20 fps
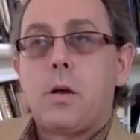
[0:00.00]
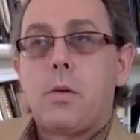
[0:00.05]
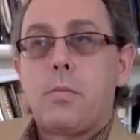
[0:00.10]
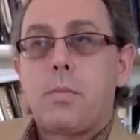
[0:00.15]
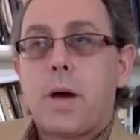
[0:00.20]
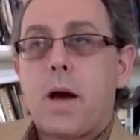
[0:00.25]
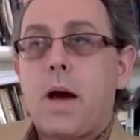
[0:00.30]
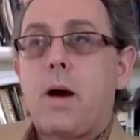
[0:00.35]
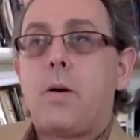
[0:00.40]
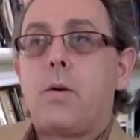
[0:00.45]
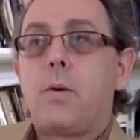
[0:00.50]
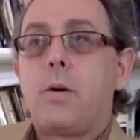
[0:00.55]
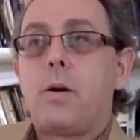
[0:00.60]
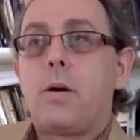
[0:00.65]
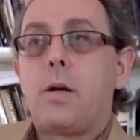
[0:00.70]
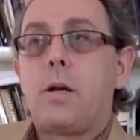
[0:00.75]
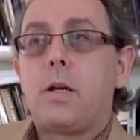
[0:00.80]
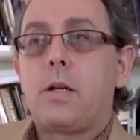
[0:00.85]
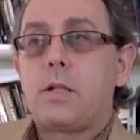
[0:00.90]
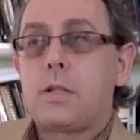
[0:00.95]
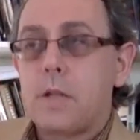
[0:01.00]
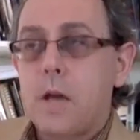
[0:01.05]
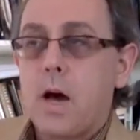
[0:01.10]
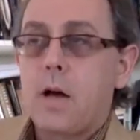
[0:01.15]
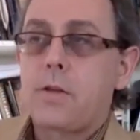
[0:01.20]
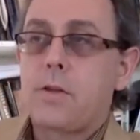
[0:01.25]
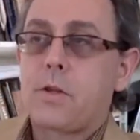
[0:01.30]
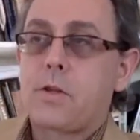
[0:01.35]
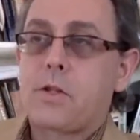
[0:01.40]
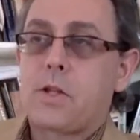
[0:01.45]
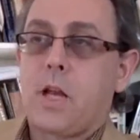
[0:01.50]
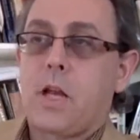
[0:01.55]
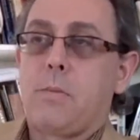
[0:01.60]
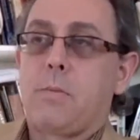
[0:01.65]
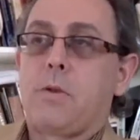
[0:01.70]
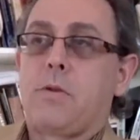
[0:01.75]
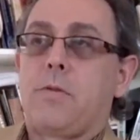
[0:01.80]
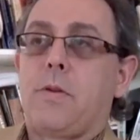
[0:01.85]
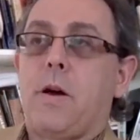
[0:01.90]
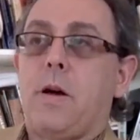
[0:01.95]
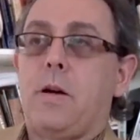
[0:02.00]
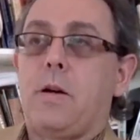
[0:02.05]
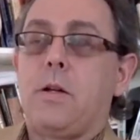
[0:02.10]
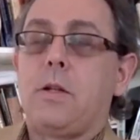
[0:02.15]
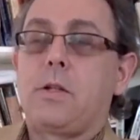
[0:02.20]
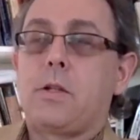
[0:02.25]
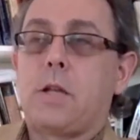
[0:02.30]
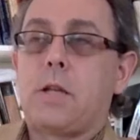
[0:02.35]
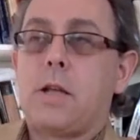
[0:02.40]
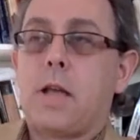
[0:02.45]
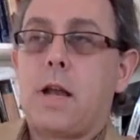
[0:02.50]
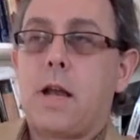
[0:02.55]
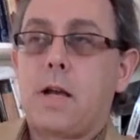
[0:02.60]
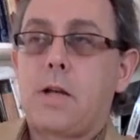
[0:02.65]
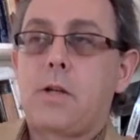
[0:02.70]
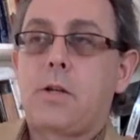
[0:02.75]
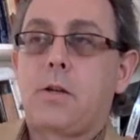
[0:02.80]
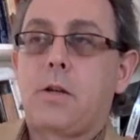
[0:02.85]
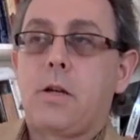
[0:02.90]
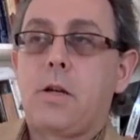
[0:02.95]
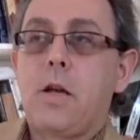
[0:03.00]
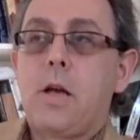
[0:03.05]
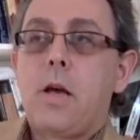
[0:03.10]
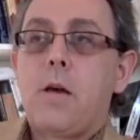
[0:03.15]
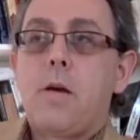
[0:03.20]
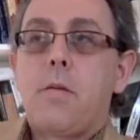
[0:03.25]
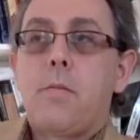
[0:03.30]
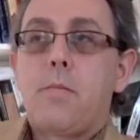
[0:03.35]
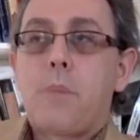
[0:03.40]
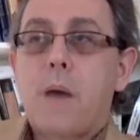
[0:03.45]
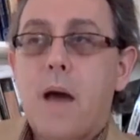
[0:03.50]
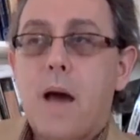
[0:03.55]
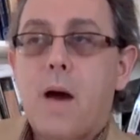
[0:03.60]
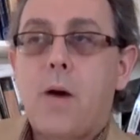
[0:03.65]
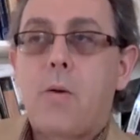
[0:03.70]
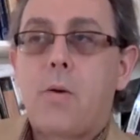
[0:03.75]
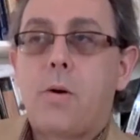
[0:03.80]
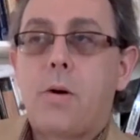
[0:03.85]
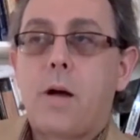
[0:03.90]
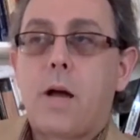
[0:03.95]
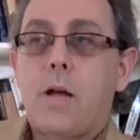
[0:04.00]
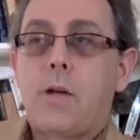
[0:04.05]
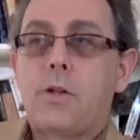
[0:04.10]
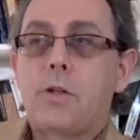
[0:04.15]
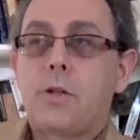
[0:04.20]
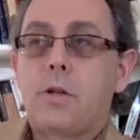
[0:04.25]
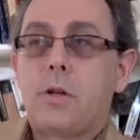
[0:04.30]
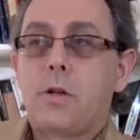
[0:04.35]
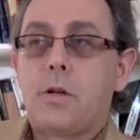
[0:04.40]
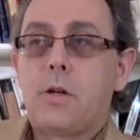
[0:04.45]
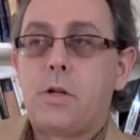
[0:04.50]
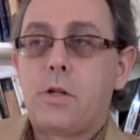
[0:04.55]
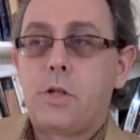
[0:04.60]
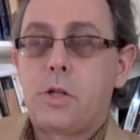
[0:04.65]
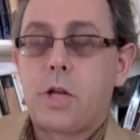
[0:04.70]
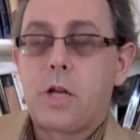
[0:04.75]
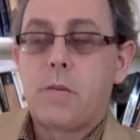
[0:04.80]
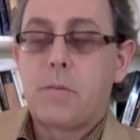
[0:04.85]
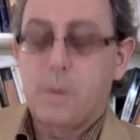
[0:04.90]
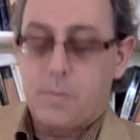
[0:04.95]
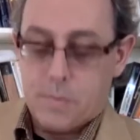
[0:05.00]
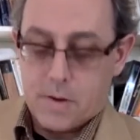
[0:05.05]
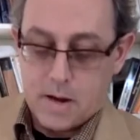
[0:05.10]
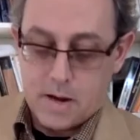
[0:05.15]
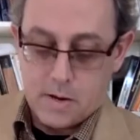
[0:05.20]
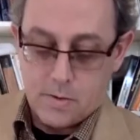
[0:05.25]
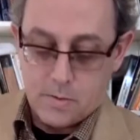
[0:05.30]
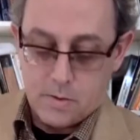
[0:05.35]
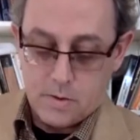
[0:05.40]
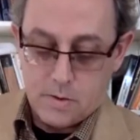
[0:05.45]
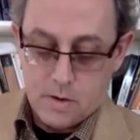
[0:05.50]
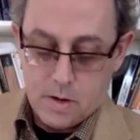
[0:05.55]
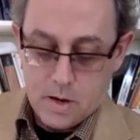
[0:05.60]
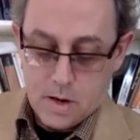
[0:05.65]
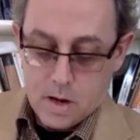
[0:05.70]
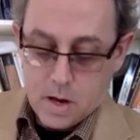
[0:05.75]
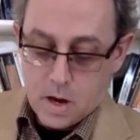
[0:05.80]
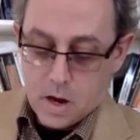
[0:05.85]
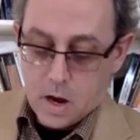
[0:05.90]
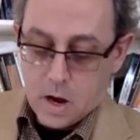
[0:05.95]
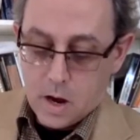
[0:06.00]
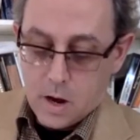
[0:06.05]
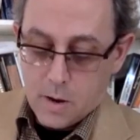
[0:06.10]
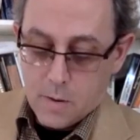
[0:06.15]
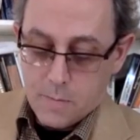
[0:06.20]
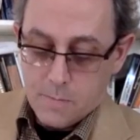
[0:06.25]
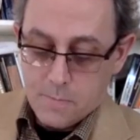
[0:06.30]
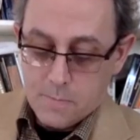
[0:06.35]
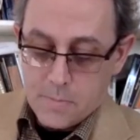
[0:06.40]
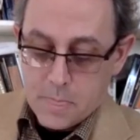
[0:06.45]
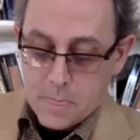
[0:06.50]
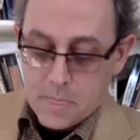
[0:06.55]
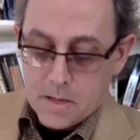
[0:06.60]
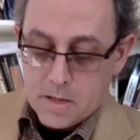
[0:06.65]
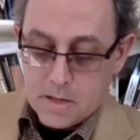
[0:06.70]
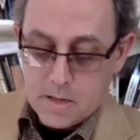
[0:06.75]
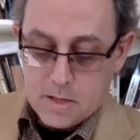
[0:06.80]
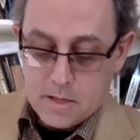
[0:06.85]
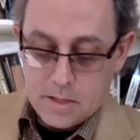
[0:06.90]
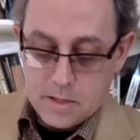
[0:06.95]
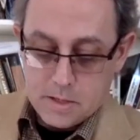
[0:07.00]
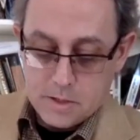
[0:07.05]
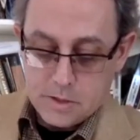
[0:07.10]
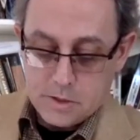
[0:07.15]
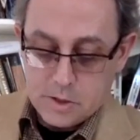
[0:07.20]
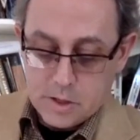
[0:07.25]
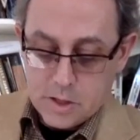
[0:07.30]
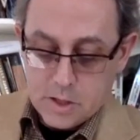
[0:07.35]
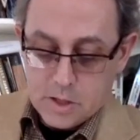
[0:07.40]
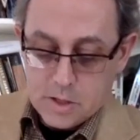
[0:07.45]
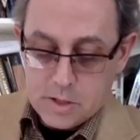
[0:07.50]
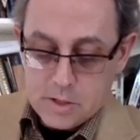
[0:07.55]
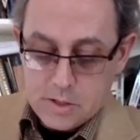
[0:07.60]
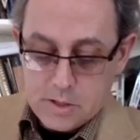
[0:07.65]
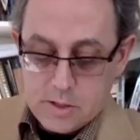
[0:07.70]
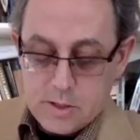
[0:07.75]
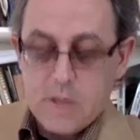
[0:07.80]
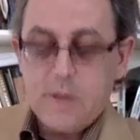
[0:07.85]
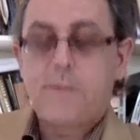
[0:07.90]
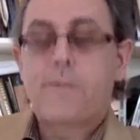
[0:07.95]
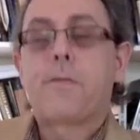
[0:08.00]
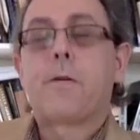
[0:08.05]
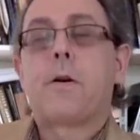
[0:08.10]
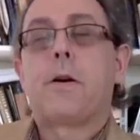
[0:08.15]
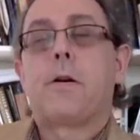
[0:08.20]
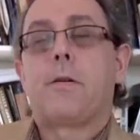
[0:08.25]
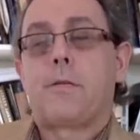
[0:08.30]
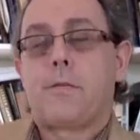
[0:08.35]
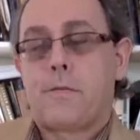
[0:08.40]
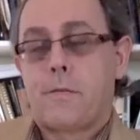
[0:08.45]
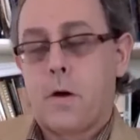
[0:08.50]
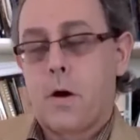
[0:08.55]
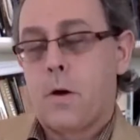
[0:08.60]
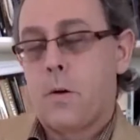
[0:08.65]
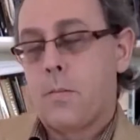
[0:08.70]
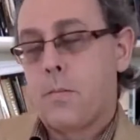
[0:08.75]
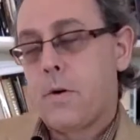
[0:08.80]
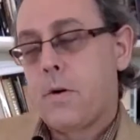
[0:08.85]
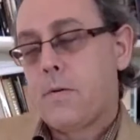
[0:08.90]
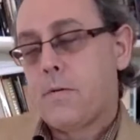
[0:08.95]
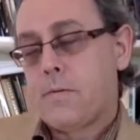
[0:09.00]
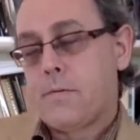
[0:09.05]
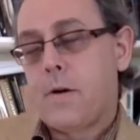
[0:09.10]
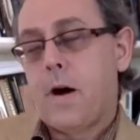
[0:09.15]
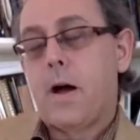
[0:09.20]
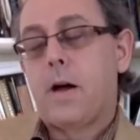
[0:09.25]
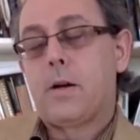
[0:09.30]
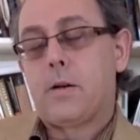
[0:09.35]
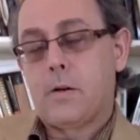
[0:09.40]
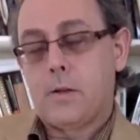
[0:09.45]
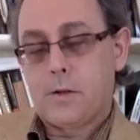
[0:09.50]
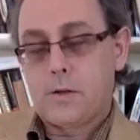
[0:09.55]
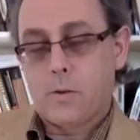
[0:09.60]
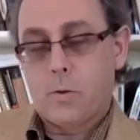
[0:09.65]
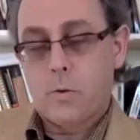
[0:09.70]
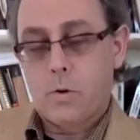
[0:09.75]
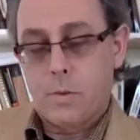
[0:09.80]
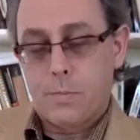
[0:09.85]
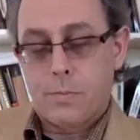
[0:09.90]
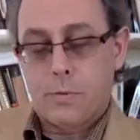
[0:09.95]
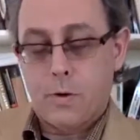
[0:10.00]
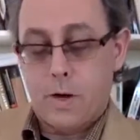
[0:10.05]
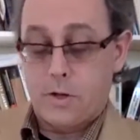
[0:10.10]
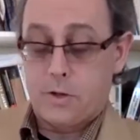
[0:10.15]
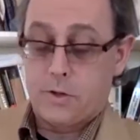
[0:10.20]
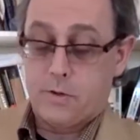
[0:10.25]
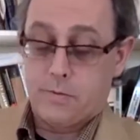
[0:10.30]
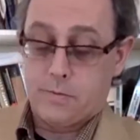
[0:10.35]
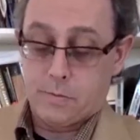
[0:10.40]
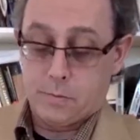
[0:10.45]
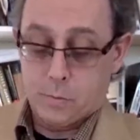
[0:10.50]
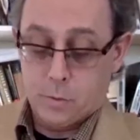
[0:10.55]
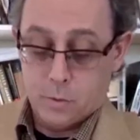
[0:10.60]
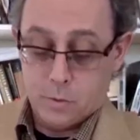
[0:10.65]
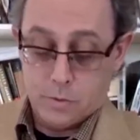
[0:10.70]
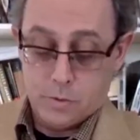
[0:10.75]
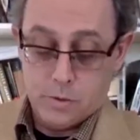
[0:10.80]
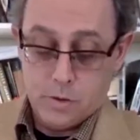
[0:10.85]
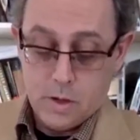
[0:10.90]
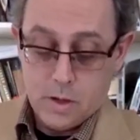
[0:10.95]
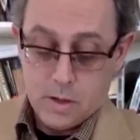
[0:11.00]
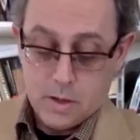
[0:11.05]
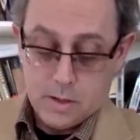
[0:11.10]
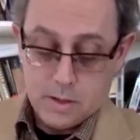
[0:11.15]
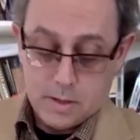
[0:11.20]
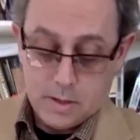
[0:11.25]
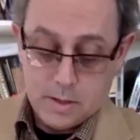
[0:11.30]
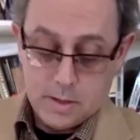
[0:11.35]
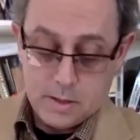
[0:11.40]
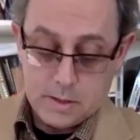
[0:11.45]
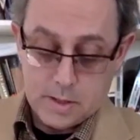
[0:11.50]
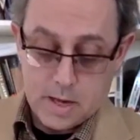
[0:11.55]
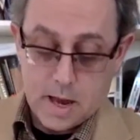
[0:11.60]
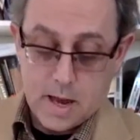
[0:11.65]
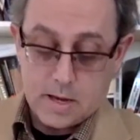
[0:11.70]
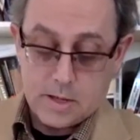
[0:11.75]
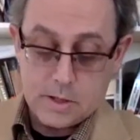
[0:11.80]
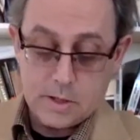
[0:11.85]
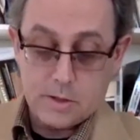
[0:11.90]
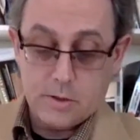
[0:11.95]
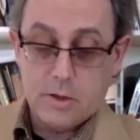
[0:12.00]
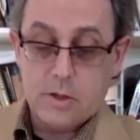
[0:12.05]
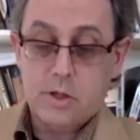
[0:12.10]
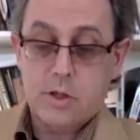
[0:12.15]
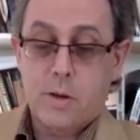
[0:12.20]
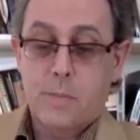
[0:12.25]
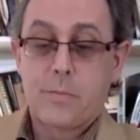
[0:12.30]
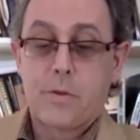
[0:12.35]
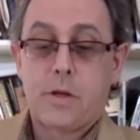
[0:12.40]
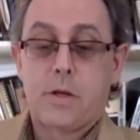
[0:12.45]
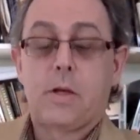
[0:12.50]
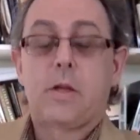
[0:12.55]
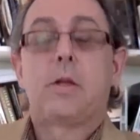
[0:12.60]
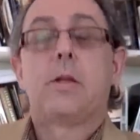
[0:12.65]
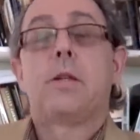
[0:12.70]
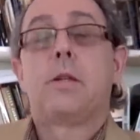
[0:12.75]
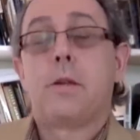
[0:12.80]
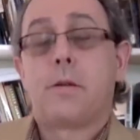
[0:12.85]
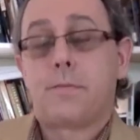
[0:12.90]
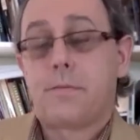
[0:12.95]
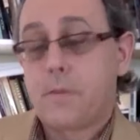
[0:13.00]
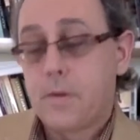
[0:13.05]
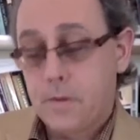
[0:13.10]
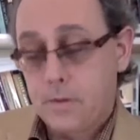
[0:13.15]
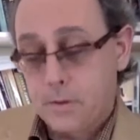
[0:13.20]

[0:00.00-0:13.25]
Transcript: power is not the same as violence, and that actually power as legitimate power is different from violent or oppressive rule. It's actually something different.